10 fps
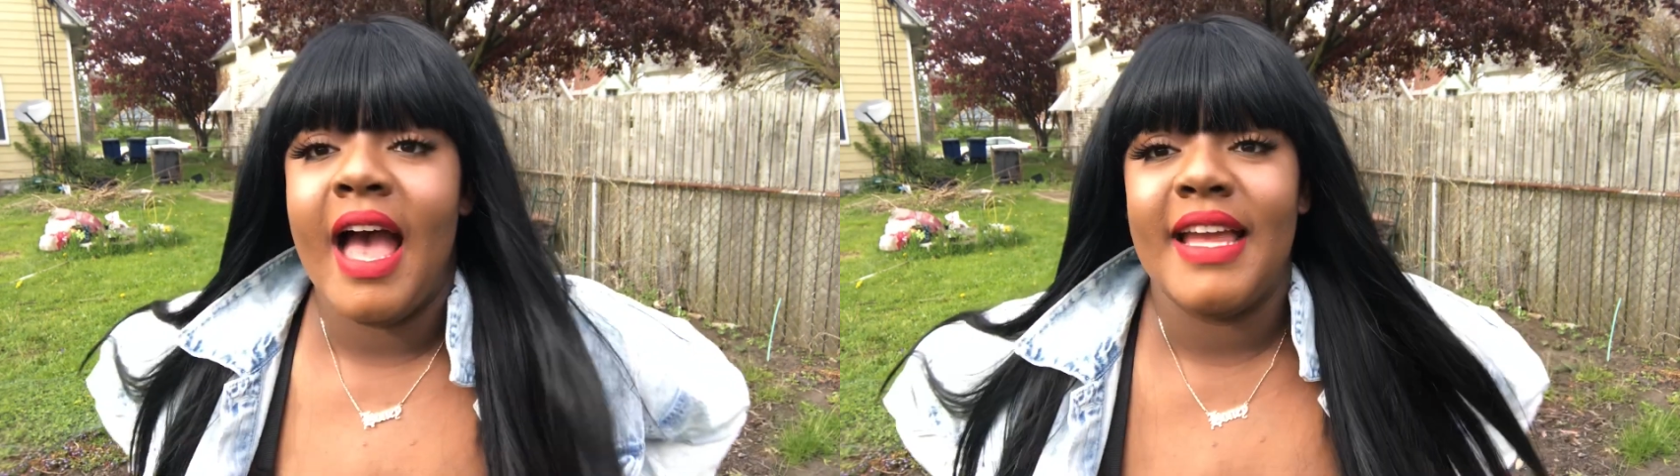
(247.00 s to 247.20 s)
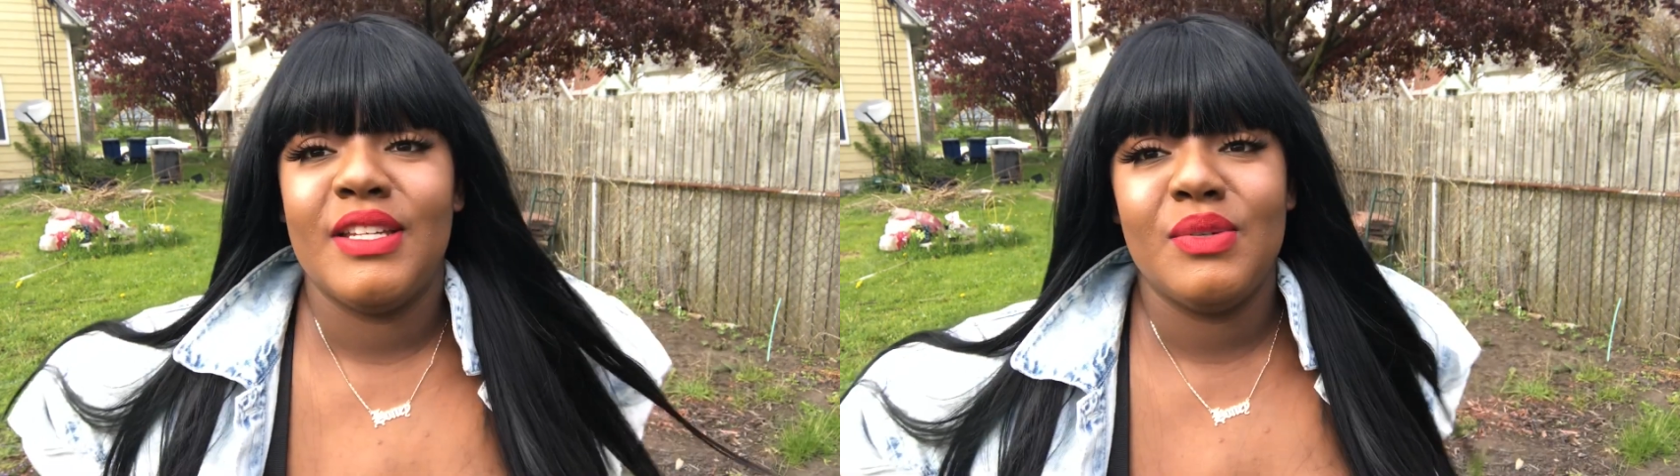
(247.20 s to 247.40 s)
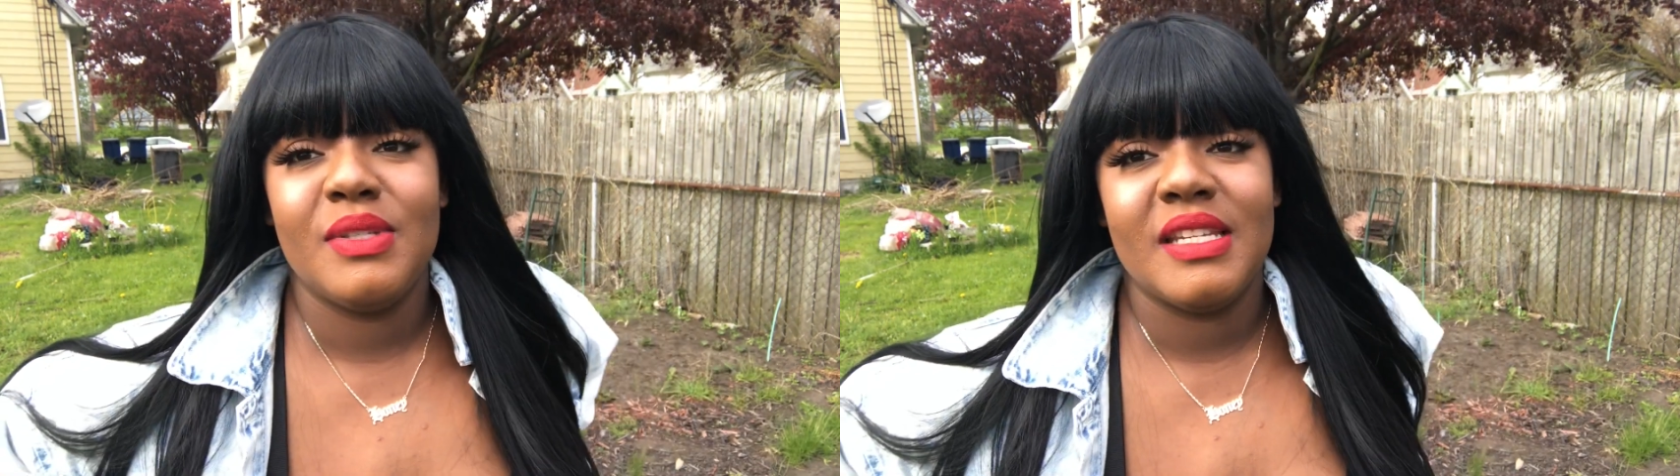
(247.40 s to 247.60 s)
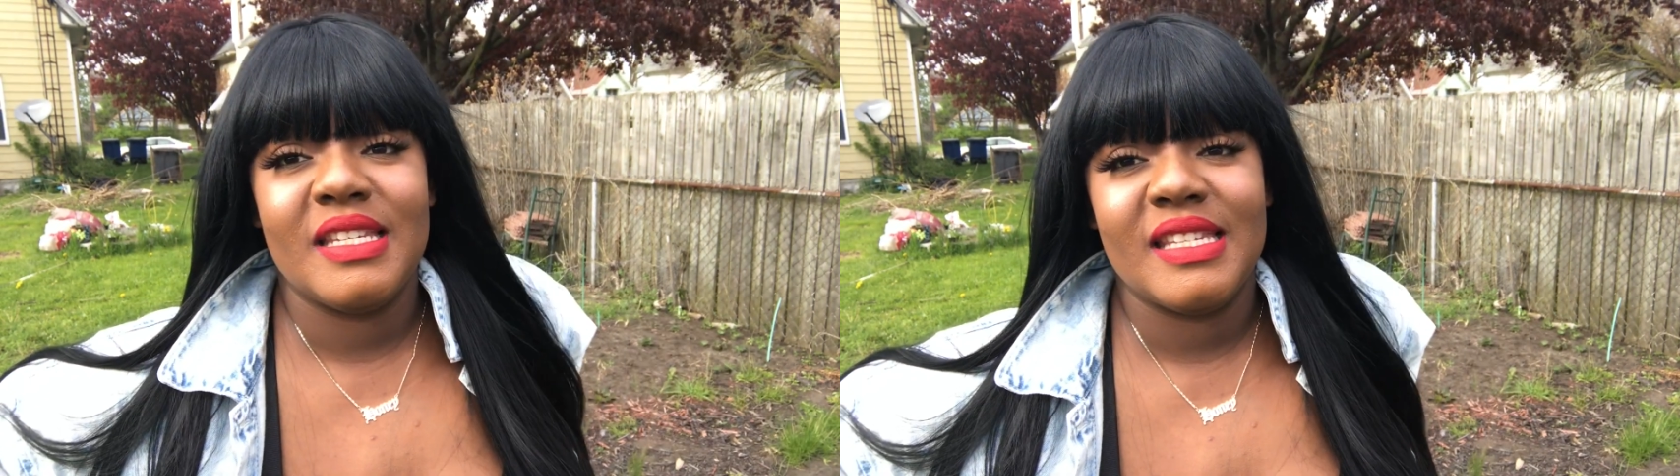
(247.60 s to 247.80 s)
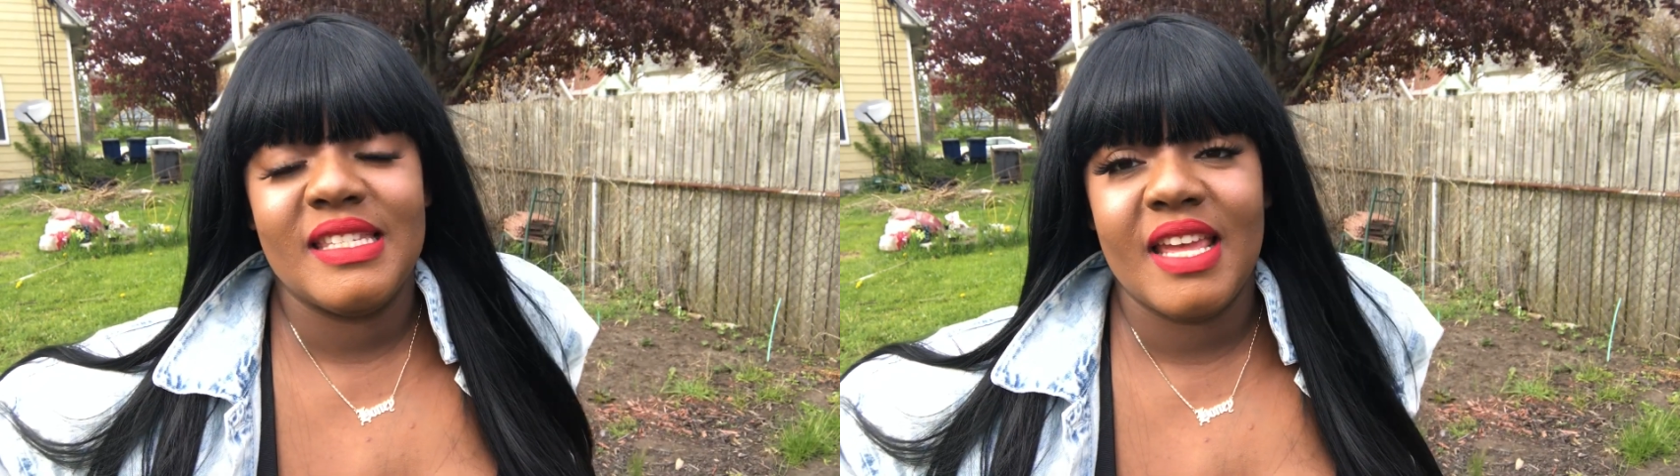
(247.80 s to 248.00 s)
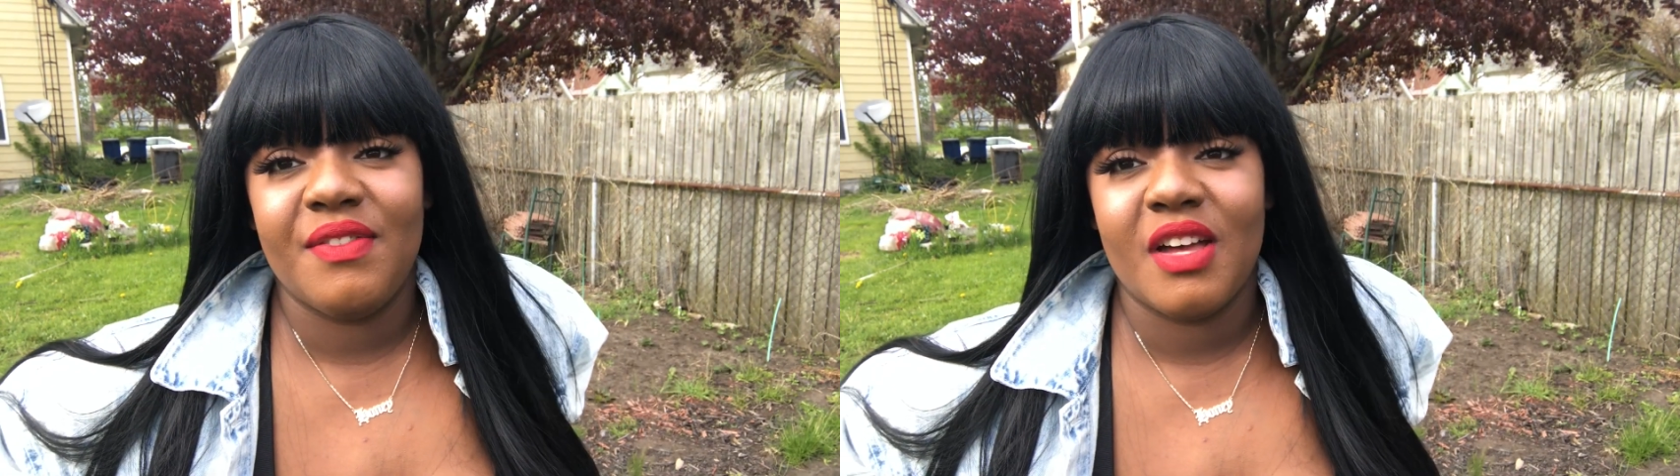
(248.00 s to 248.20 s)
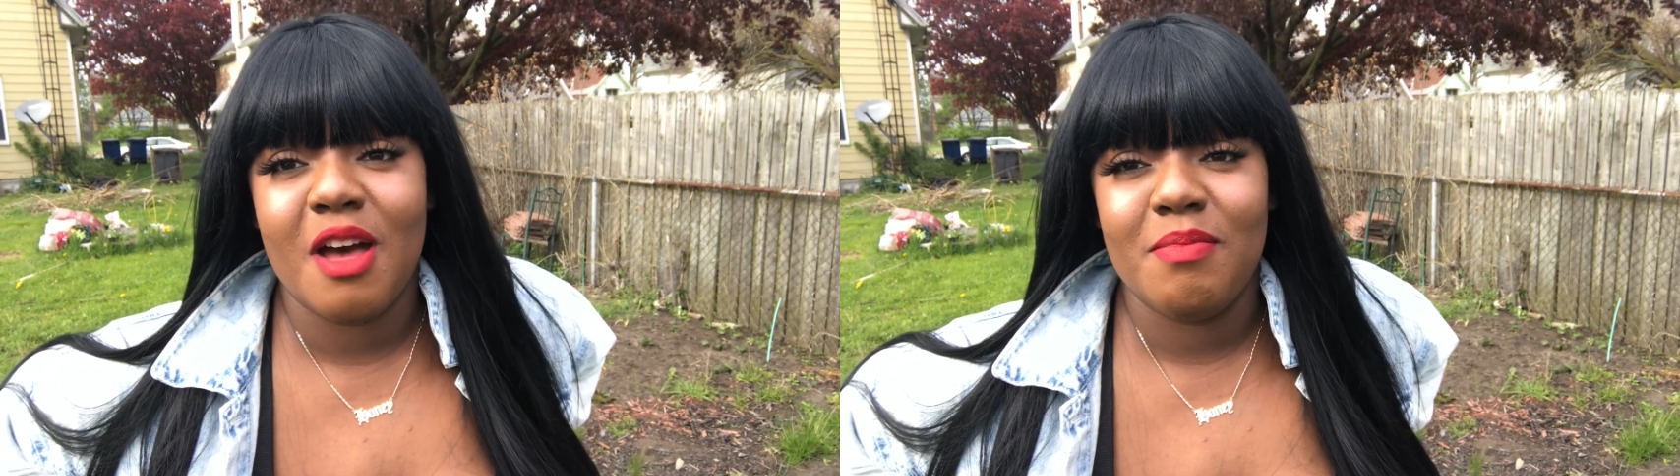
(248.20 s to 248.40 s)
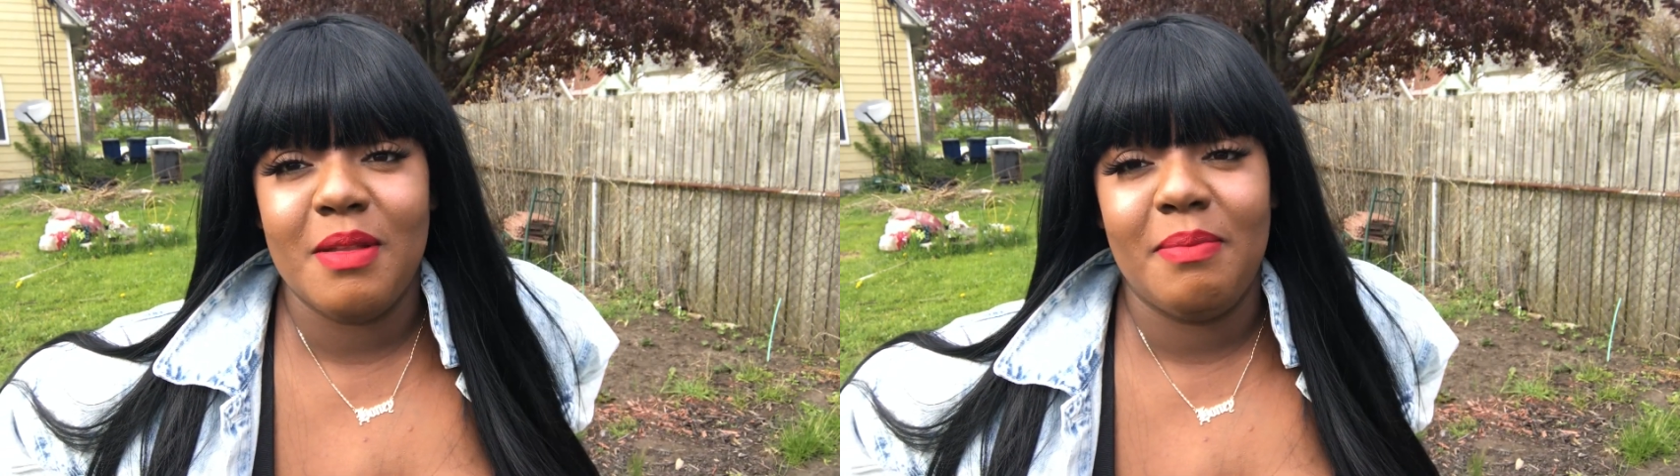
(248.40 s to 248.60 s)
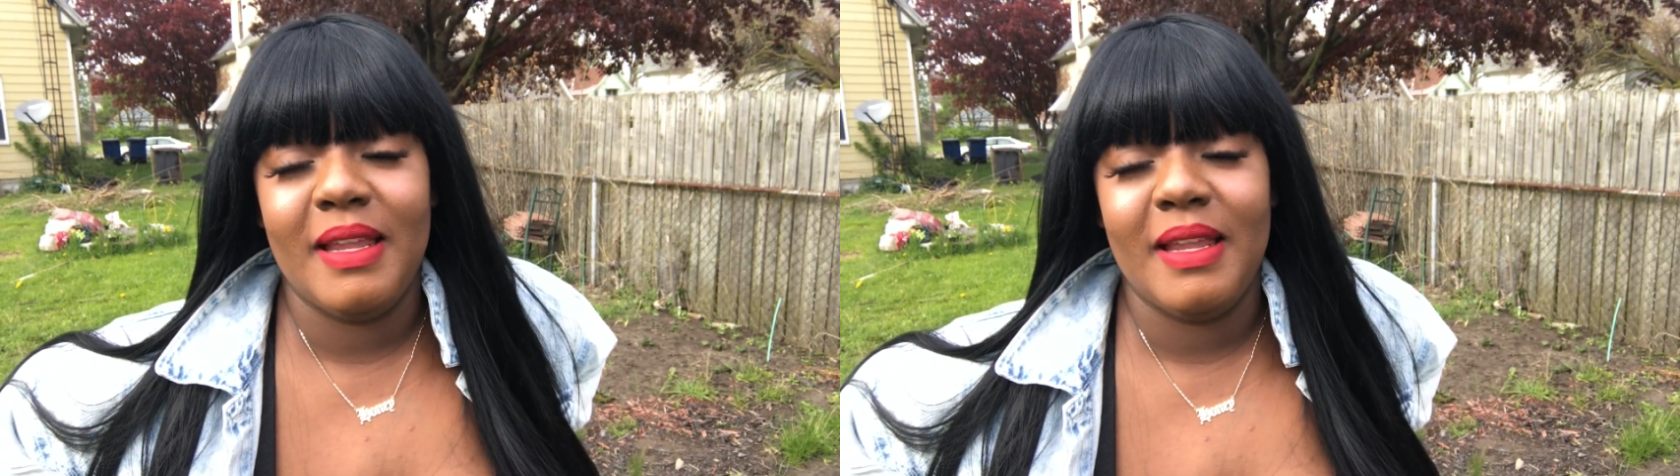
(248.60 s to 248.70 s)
I used it to save a couple of